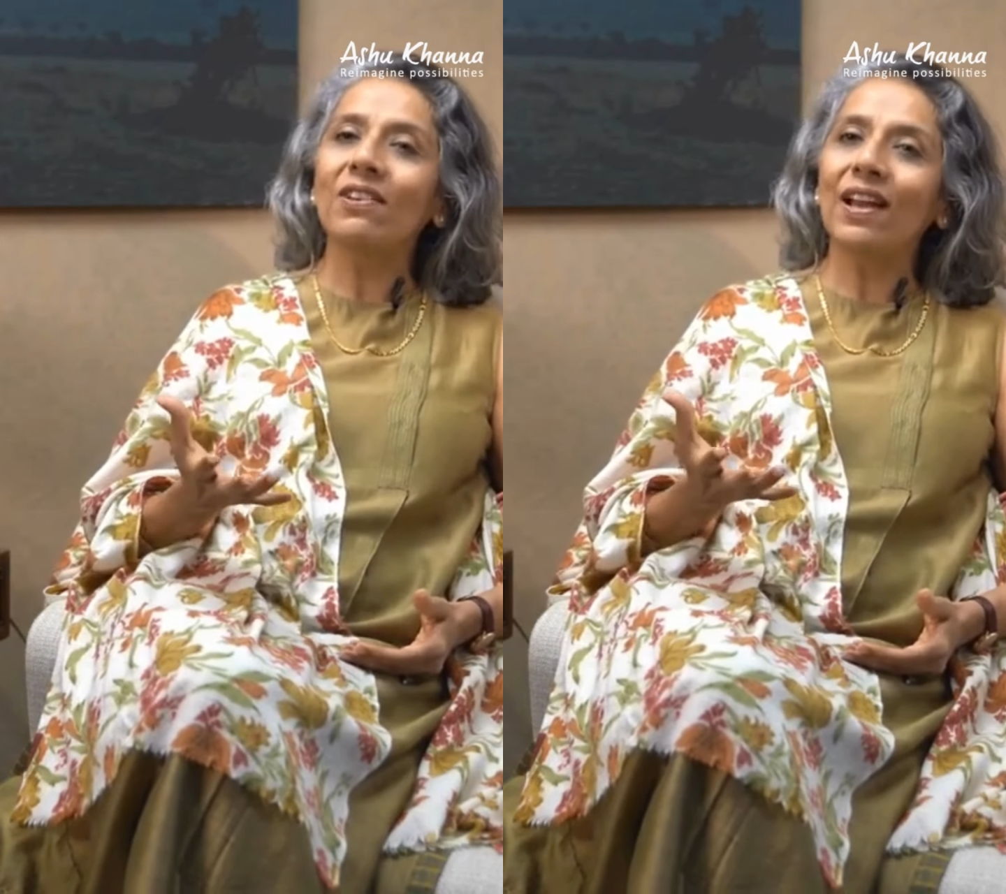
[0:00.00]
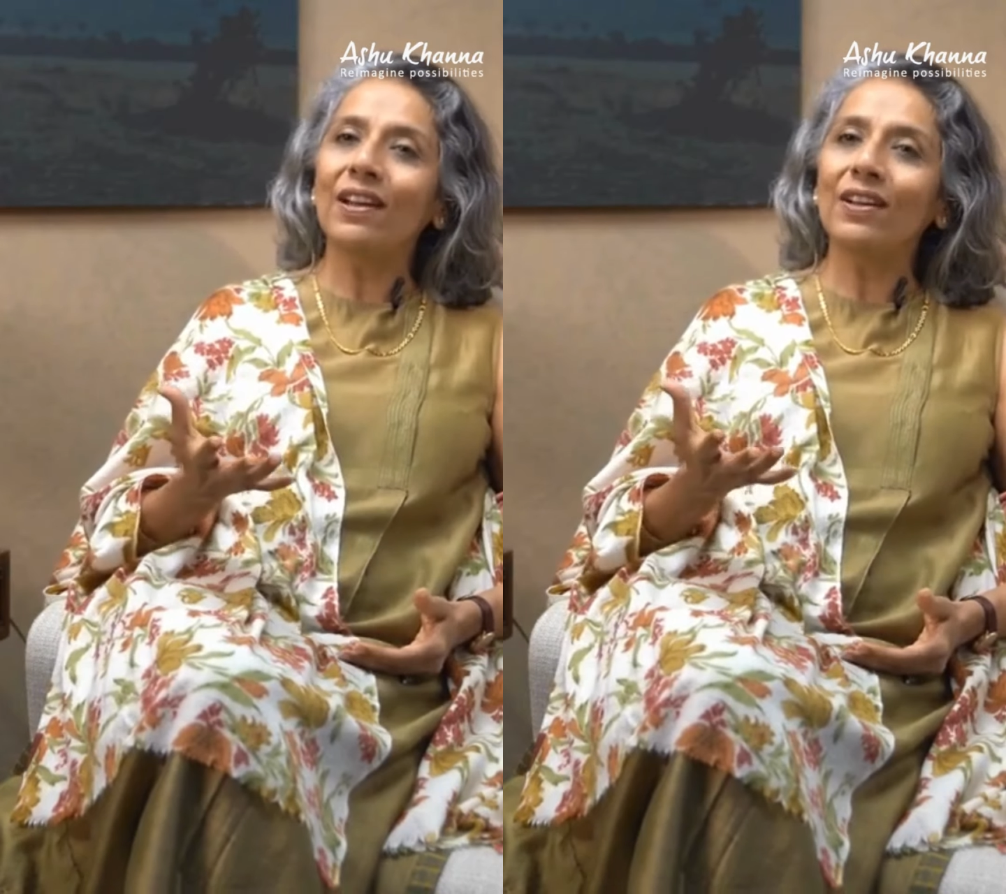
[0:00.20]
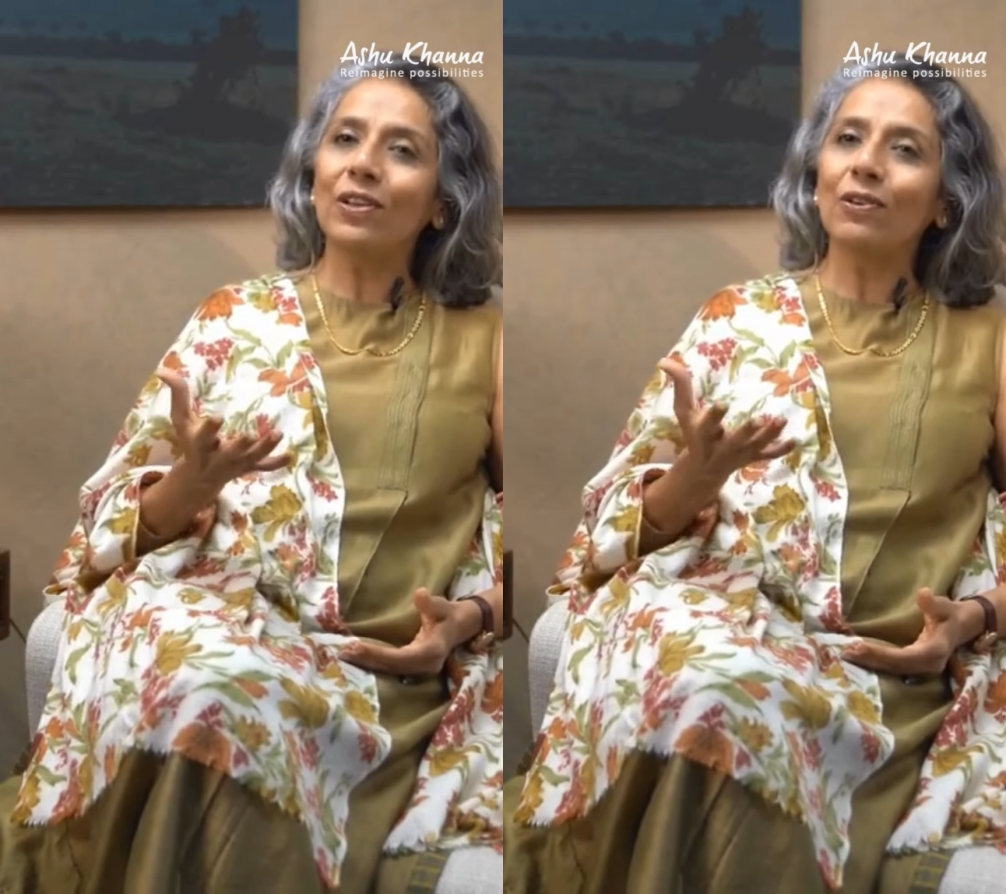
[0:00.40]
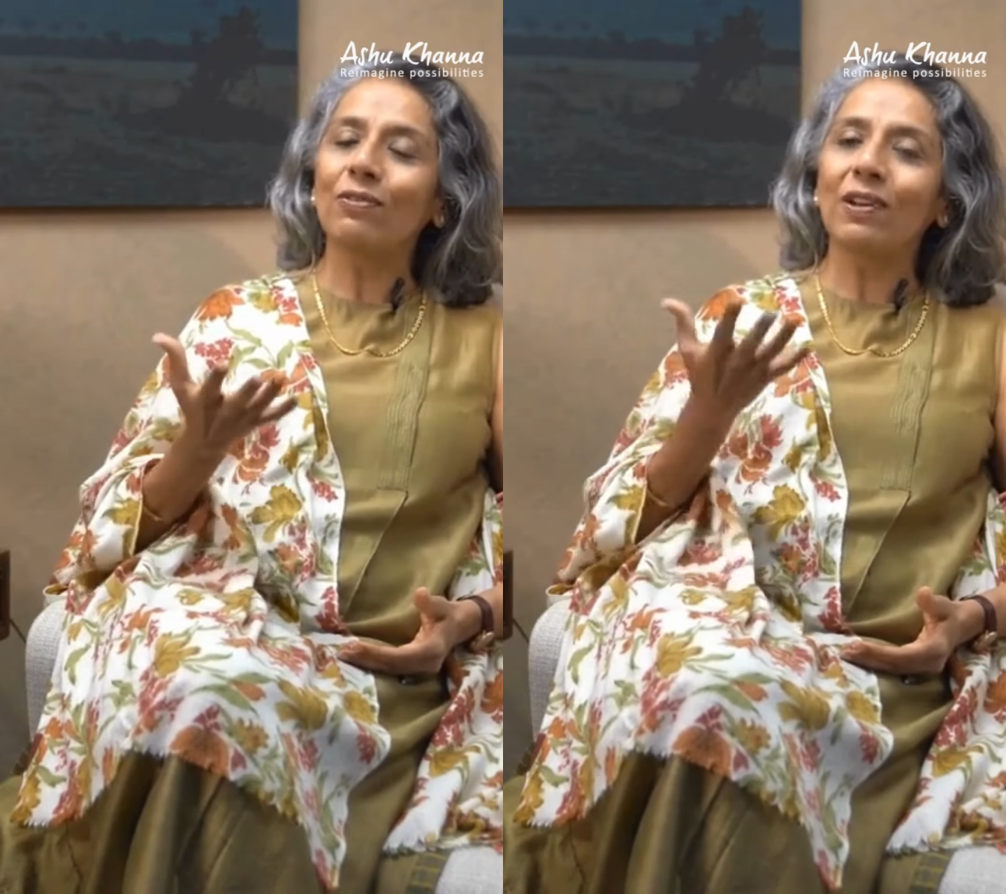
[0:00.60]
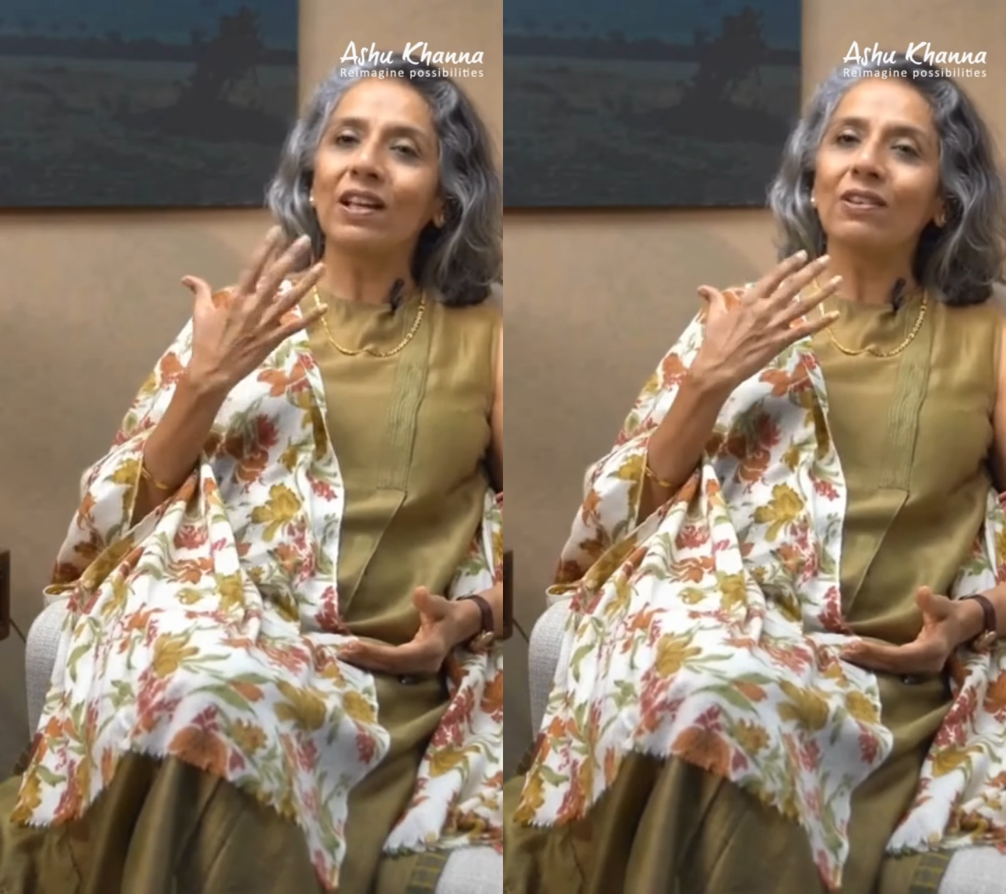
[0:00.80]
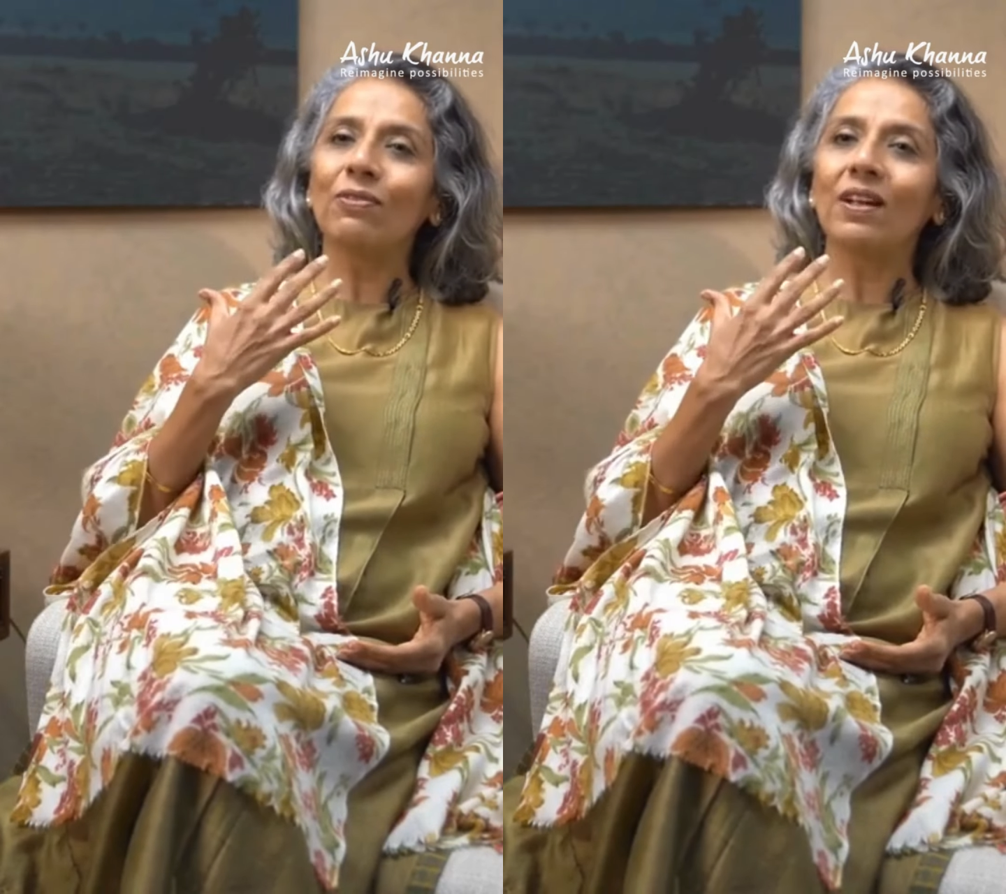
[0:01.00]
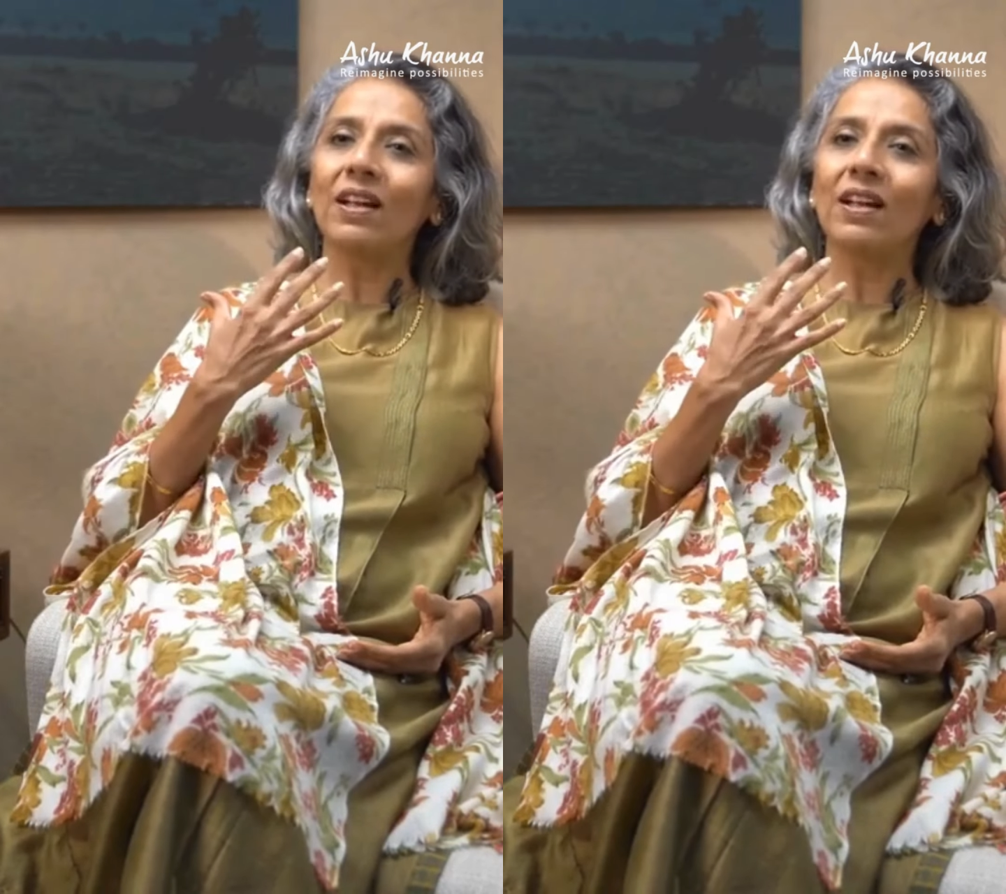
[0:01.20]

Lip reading: reality of life,